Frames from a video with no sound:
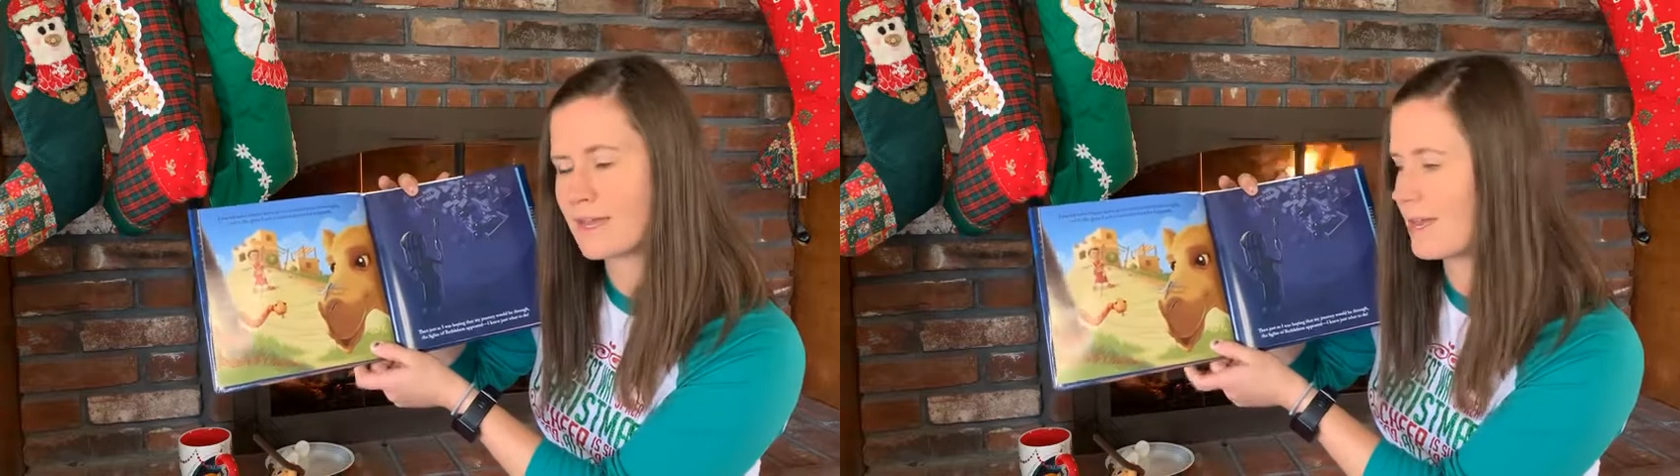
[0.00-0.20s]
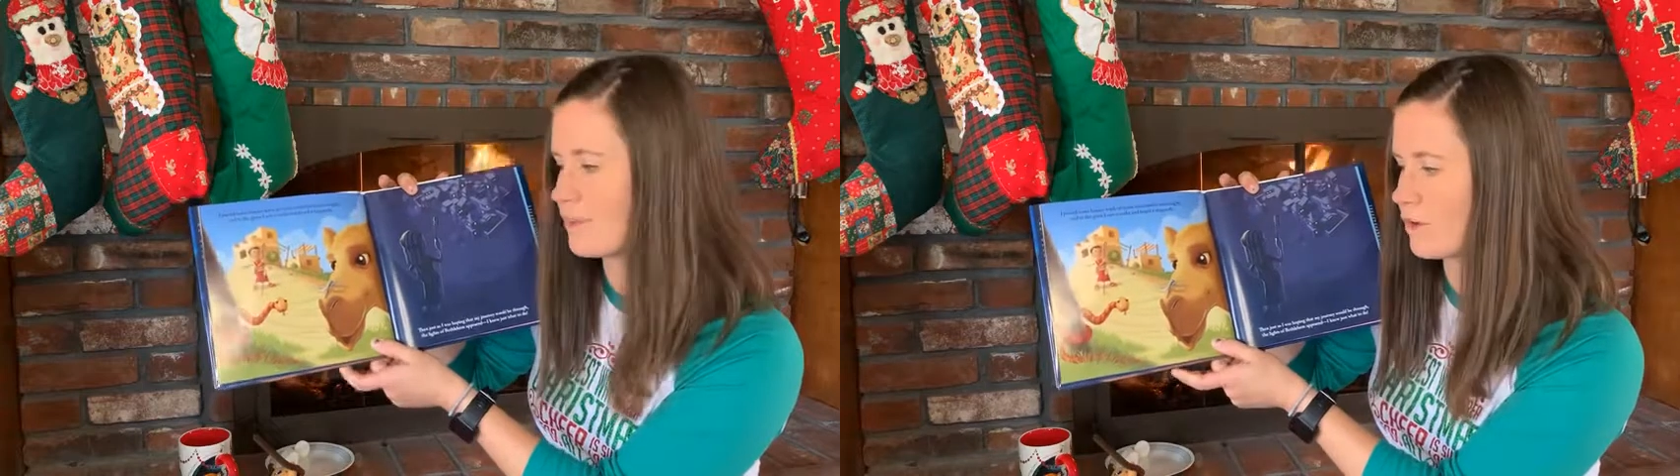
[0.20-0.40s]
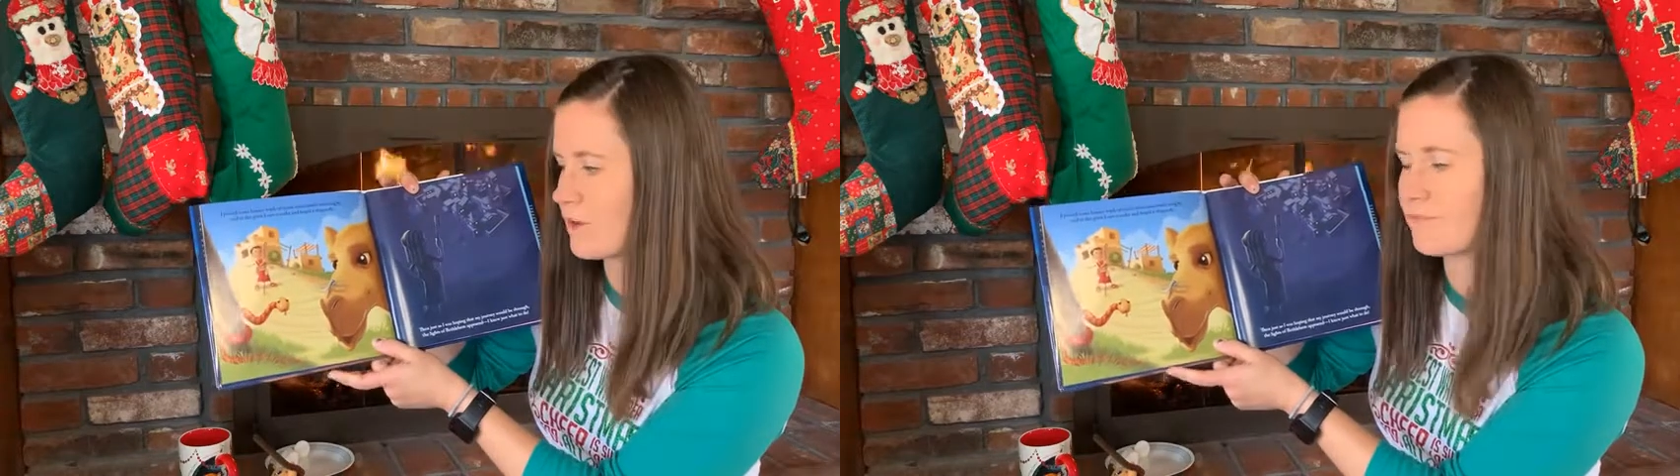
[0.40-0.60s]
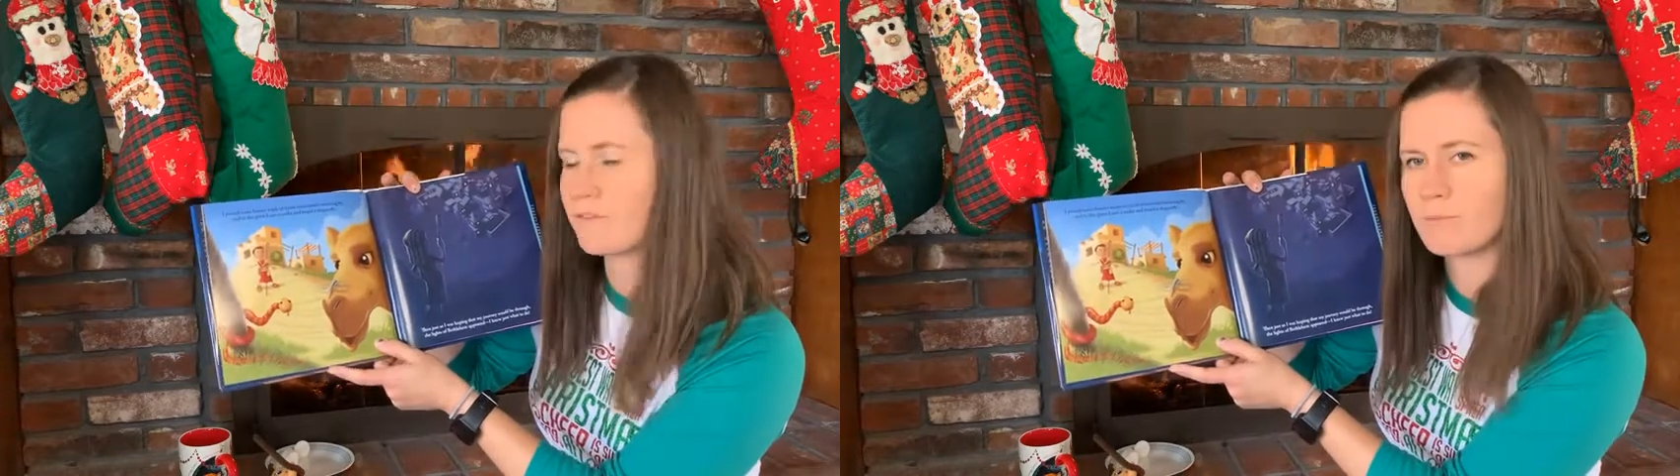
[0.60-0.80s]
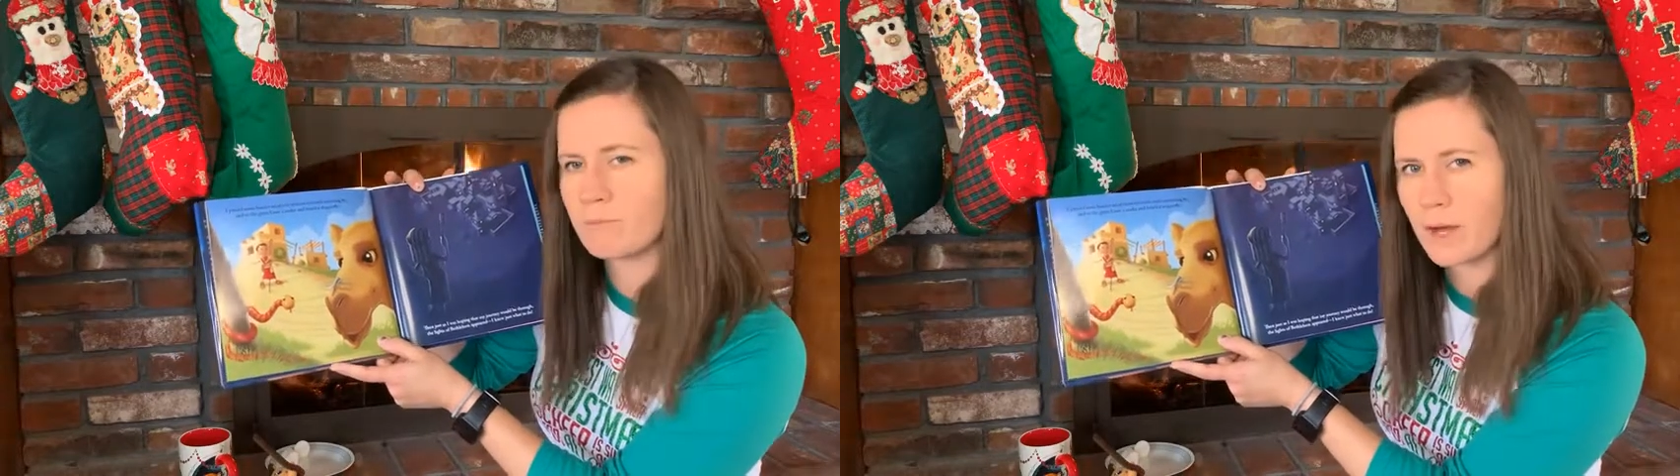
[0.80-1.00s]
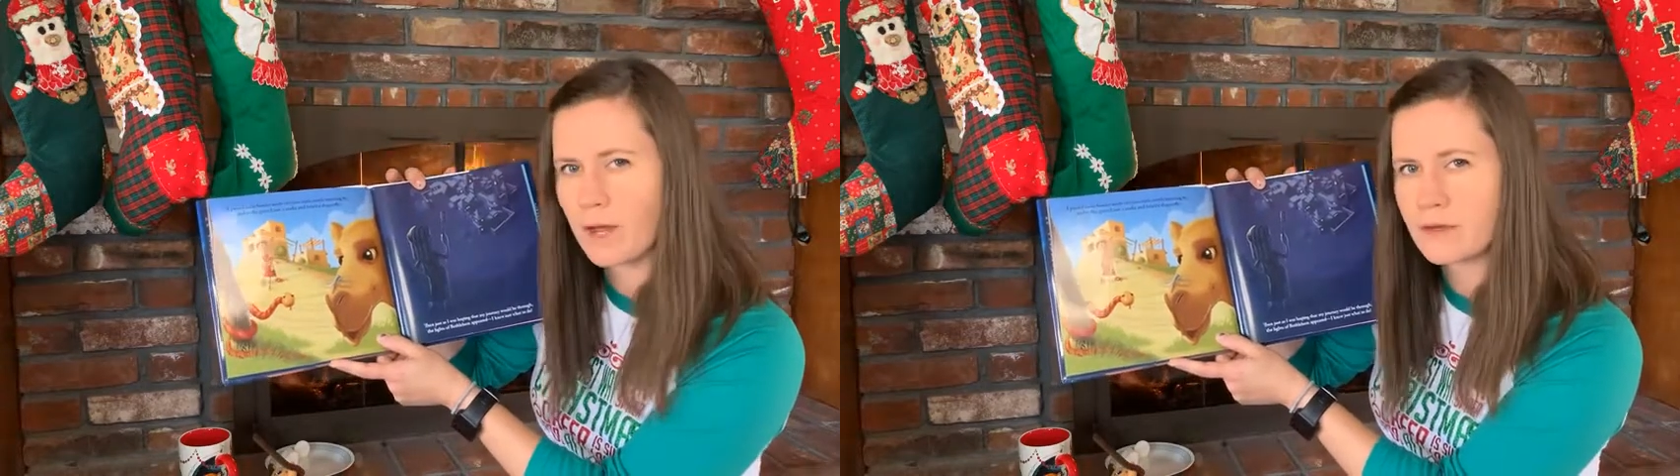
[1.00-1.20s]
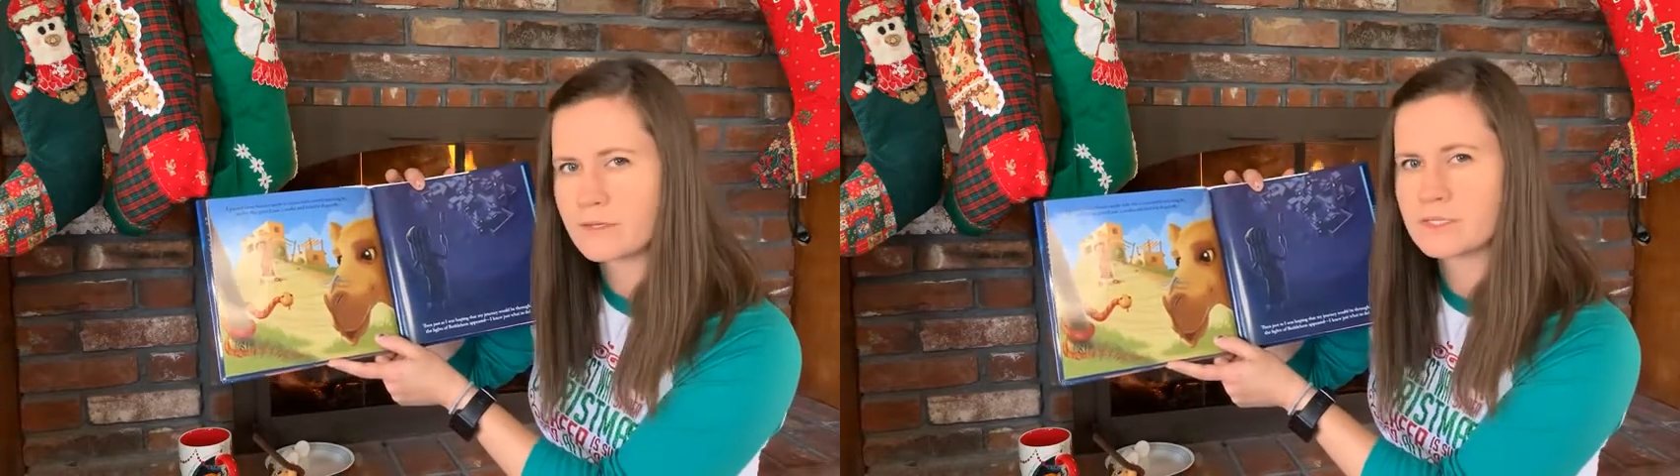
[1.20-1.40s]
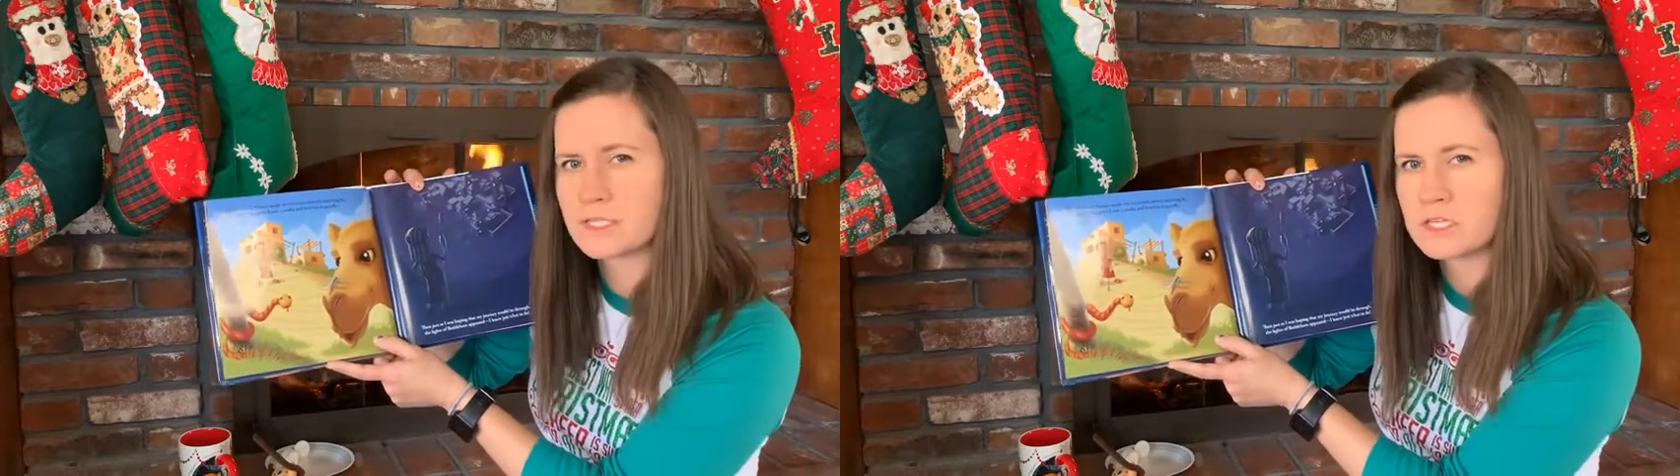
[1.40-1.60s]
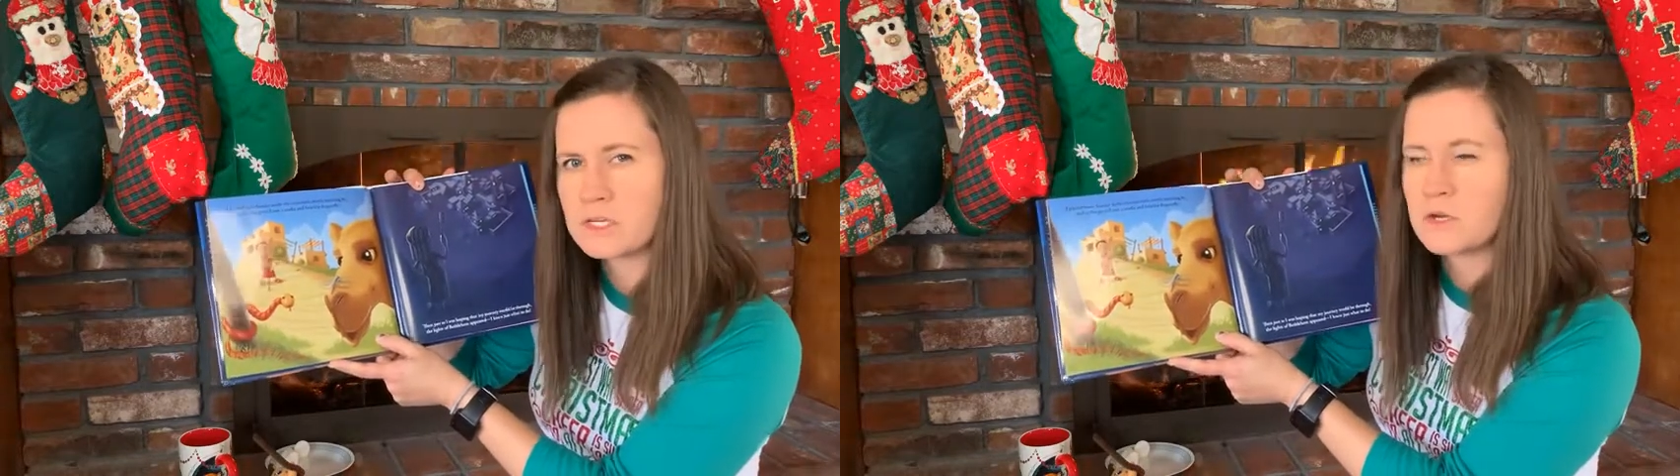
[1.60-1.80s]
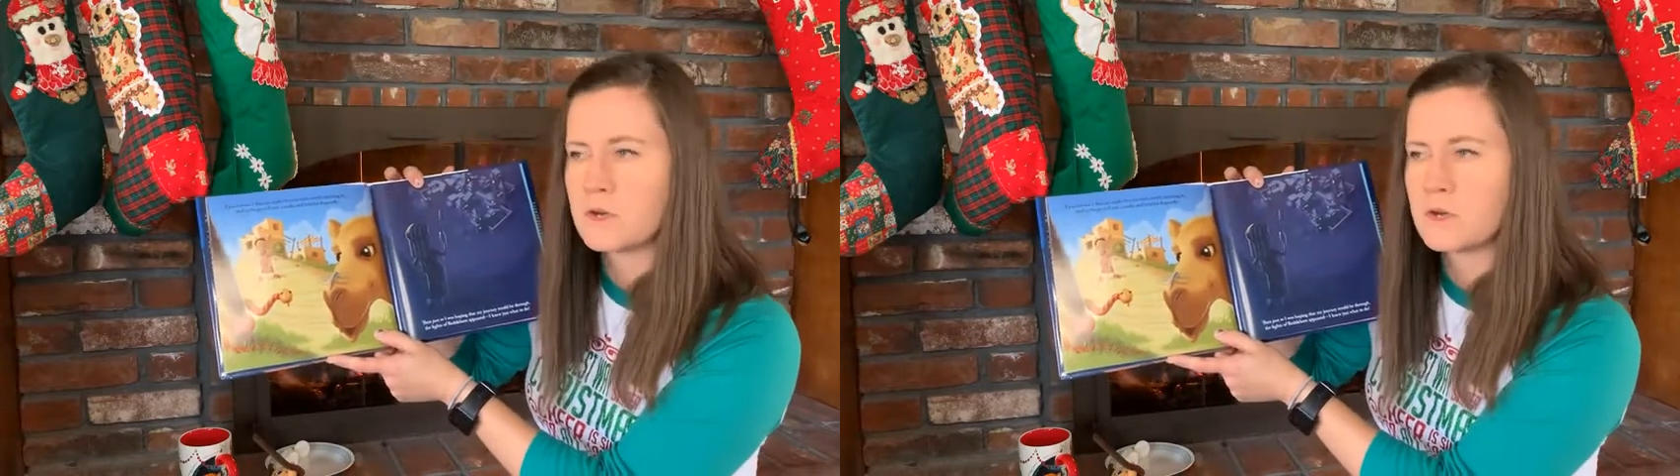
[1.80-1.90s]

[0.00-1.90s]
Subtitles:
and looking for bugs and